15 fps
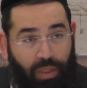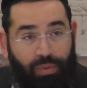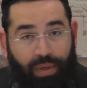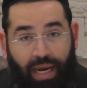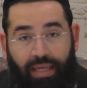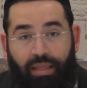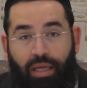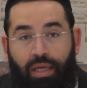
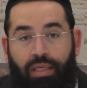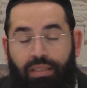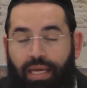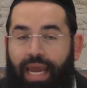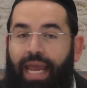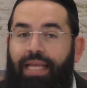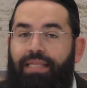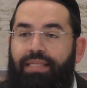Right? So
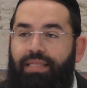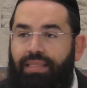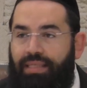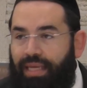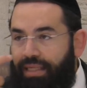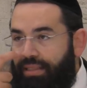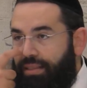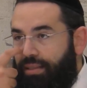hence,
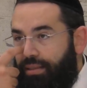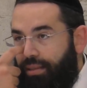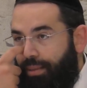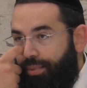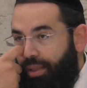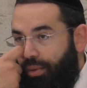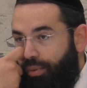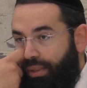says
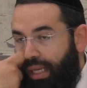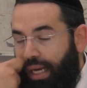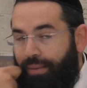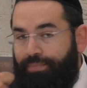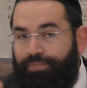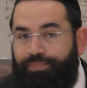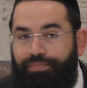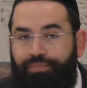Rabbi
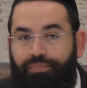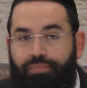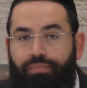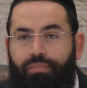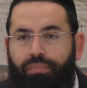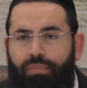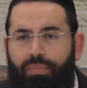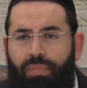Yehuda,
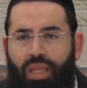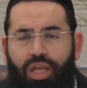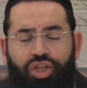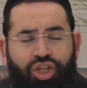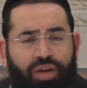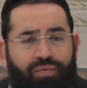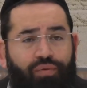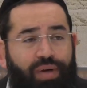
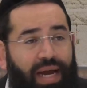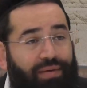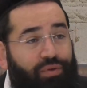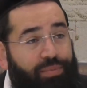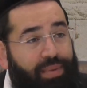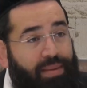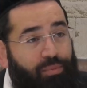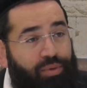shevura
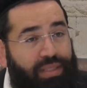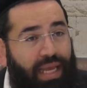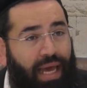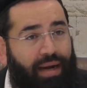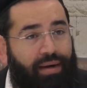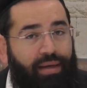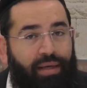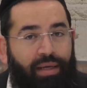would be
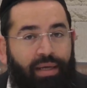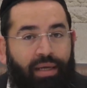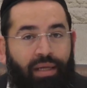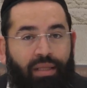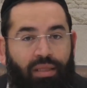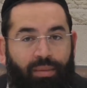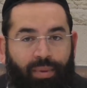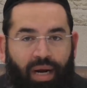mutar.
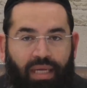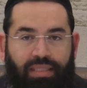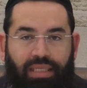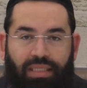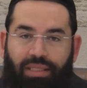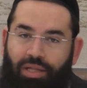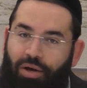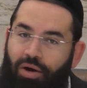The Mara
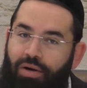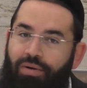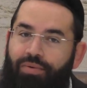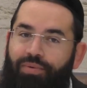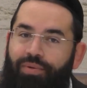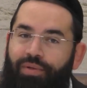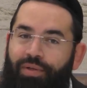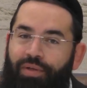says,
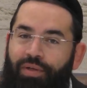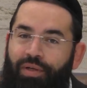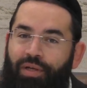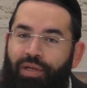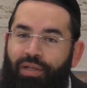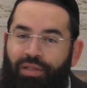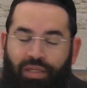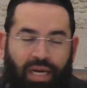no,
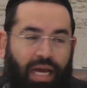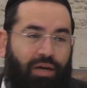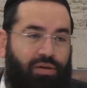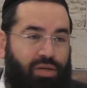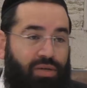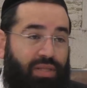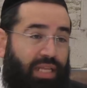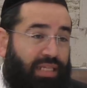they're not
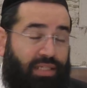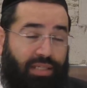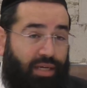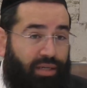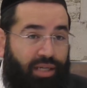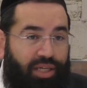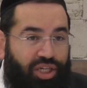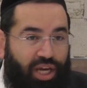going to
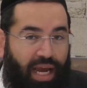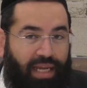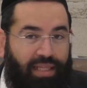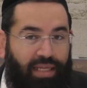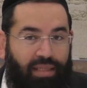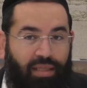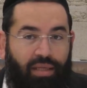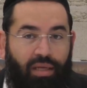necessarily
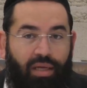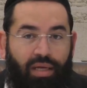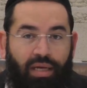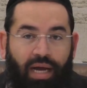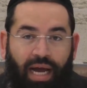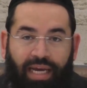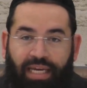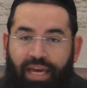shecht it.
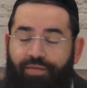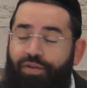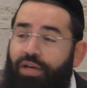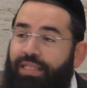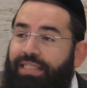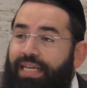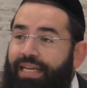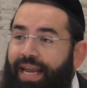I give you
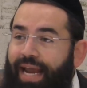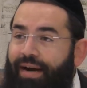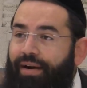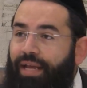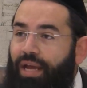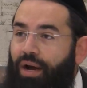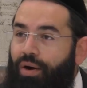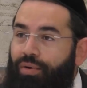a
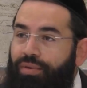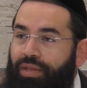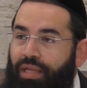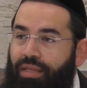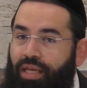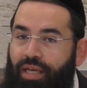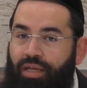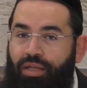scenario
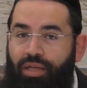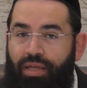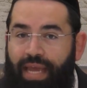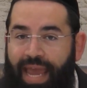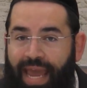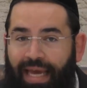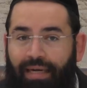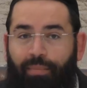that the
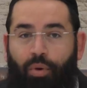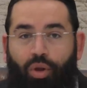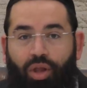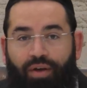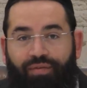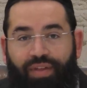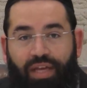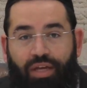
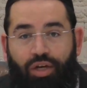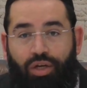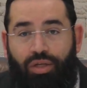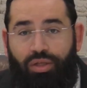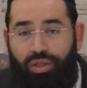animal of the